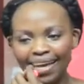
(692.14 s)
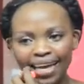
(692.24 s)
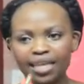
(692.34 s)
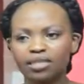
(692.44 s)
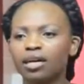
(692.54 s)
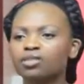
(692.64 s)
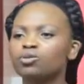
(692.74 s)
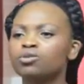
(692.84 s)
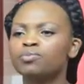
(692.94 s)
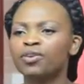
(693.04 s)
I
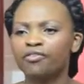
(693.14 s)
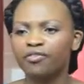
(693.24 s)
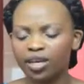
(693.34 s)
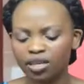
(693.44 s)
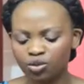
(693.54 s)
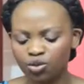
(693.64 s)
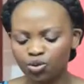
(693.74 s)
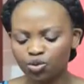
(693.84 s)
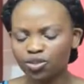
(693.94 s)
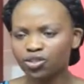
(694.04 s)
don't prefer to
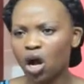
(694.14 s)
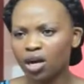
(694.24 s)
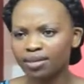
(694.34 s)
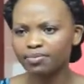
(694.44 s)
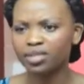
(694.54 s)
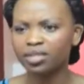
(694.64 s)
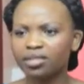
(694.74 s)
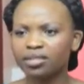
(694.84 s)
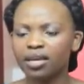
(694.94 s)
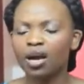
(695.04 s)
use dark
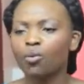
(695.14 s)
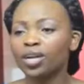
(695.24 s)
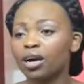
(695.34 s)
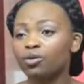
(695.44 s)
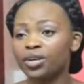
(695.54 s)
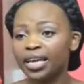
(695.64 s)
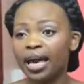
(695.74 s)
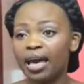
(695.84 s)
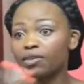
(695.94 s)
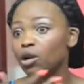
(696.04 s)
lipsticks when I already
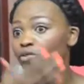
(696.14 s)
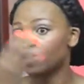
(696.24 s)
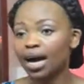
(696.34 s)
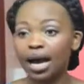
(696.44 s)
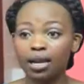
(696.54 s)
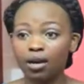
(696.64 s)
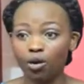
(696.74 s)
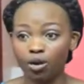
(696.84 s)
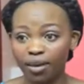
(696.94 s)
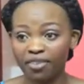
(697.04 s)
have a lot of color
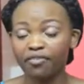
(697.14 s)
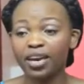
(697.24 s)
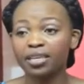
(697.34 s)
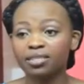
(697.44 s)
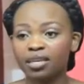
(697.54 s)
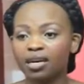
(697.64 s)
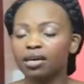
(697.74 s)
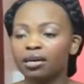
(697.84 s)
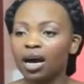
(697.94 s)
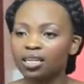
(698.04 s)
on my face.
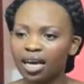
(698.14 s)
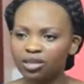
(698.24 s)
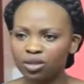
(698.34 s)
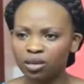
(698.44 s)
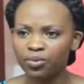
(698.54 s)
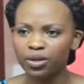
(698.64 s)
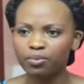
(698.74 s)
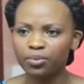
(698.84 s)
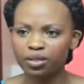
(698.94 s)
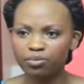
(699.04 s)
I like to keep it
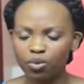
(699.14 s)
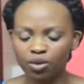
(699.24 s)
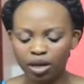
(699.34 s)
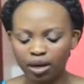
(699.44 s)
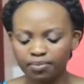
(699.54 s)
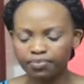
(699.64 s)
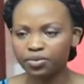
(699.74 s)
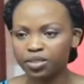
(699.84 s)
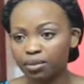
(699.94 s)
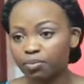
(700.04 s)
a bit more
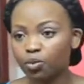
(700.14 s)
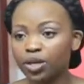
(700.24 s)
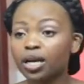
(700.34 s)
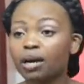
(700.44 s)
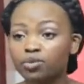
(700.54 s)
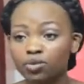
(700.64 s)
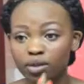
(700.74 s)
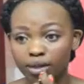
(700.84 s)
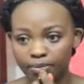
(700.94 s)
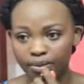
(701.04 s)
simple when it comes to
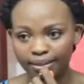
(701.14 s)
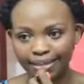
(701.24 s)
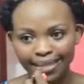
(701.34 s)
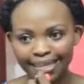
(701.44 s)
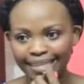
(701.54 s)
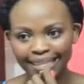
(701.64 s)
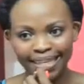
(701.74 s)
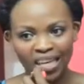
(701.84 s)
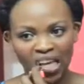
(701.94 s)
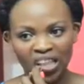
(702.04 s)
the lips. Okay,
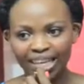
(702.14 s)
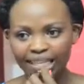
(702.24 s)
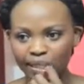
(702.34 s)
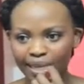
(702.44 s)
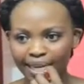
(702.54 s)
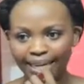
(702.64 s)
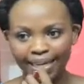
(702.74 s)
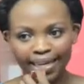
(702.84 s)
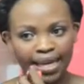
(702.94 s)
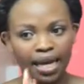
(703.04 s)
that is
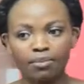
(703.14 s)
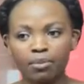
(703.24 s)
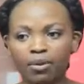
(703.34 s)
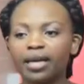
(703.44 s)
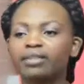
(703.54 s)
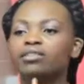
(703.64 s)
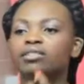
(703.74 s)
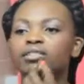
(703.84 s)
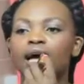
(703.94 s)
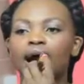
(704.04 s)
why I'm applying
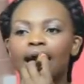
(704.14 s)
this